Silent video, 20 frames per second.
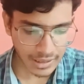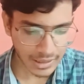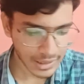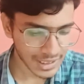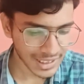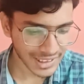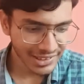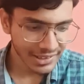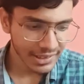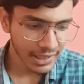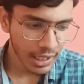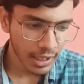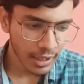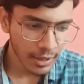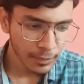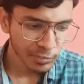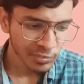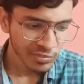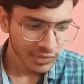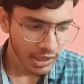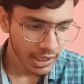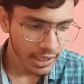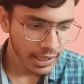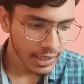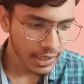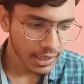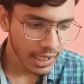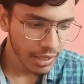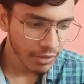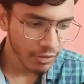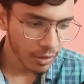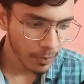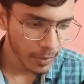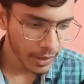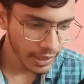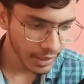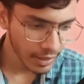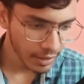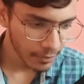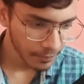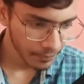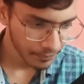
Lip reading: this, now here I will print